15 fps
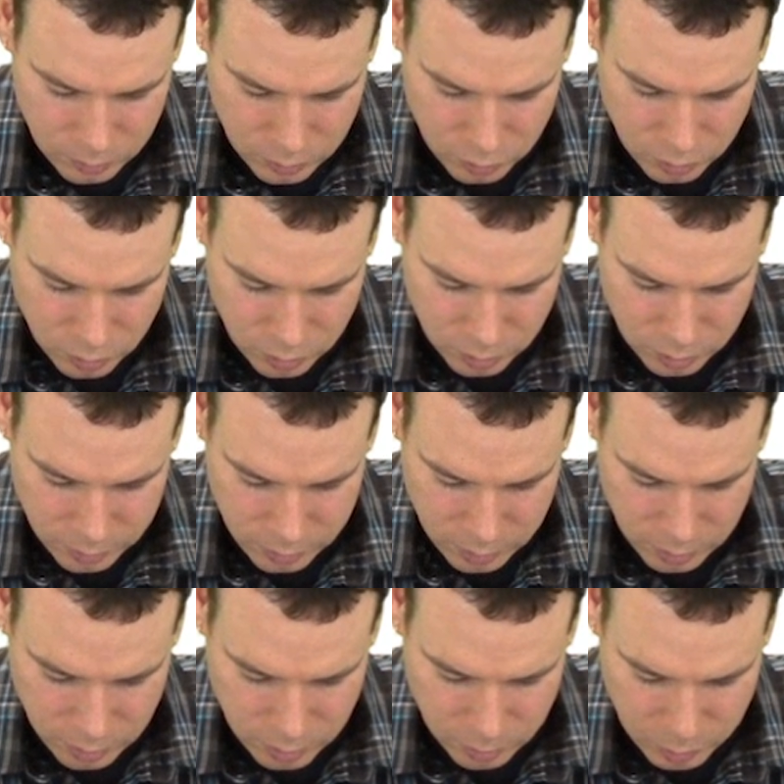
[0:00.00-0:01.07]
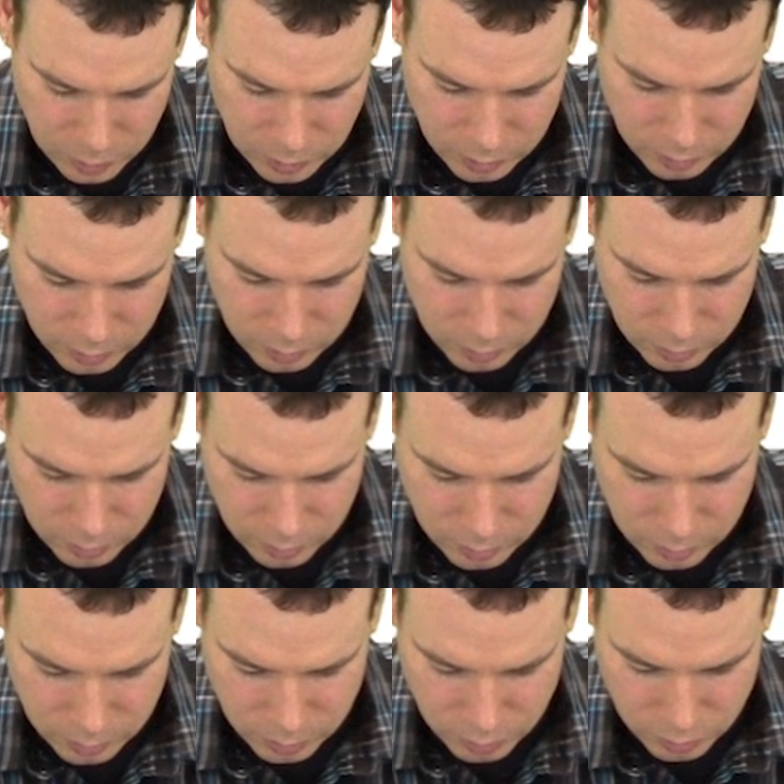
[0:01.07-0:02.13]
circle in the top here
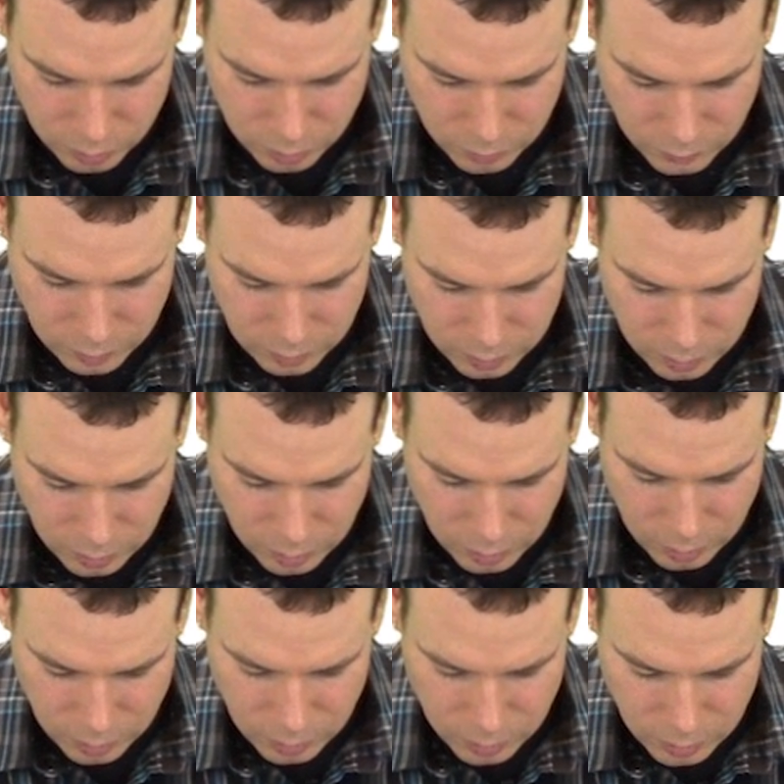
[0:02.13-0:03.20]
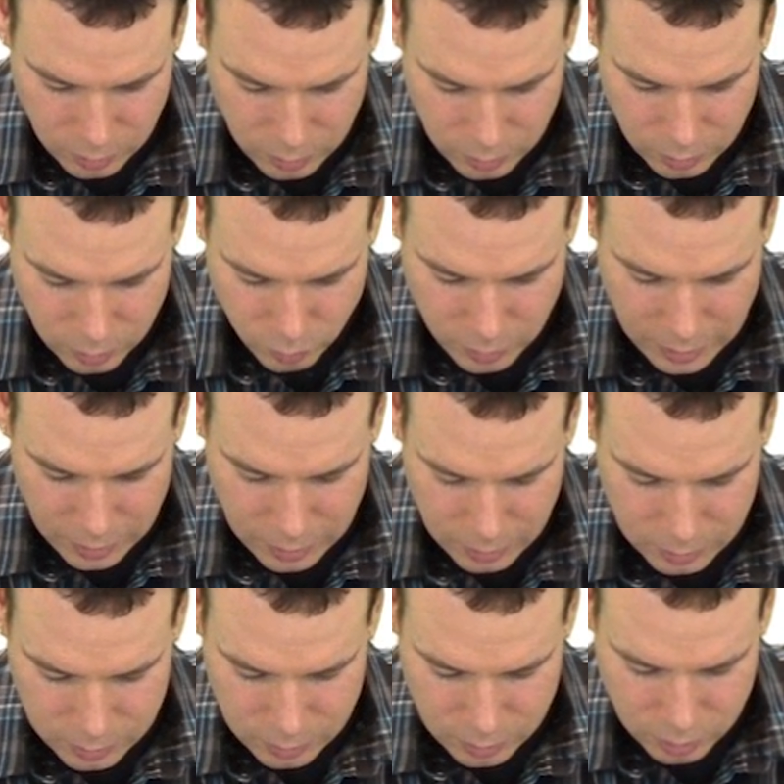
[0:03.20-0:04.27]
as our surface. The
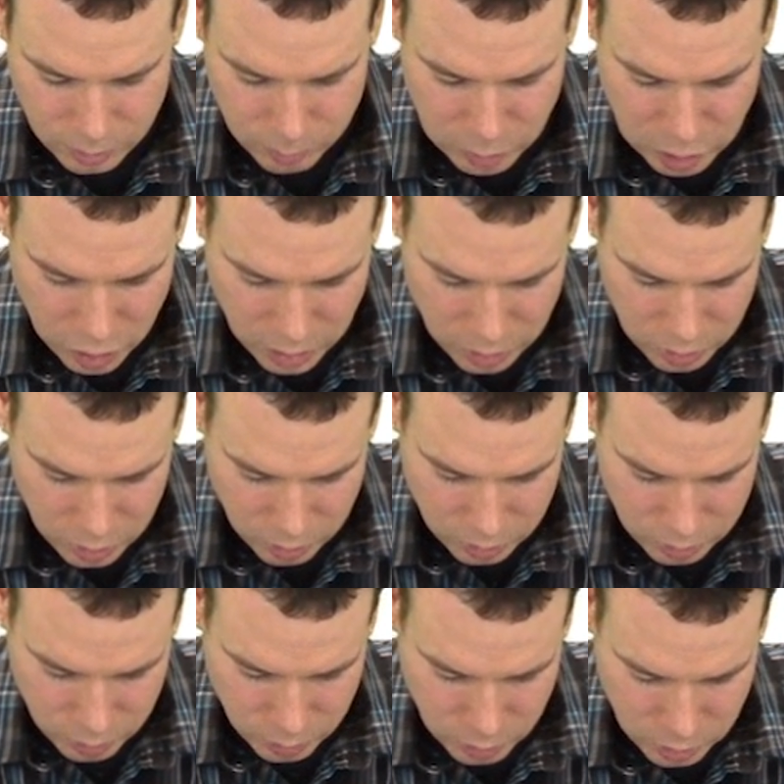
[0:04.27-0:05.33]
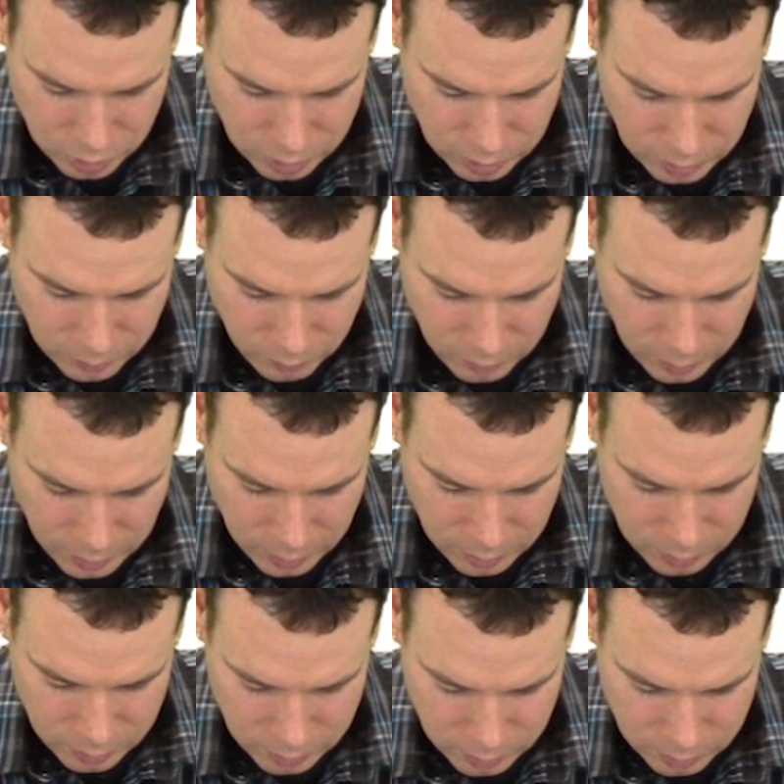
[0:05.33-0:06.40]
radius is going to be changing, so we should give that